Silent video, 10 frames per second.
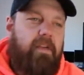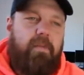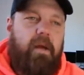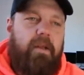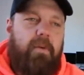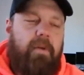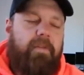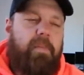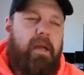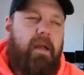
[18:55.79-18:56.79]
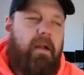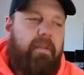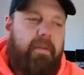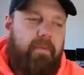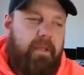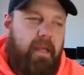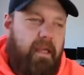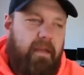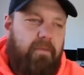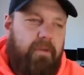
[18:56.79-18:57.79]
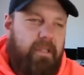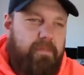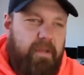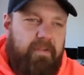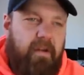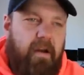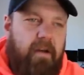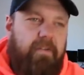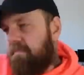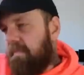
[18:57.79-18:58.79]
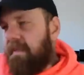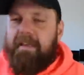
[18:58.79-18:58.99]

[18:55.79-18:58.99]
that everybody wants a pair and that we like get really pissed off.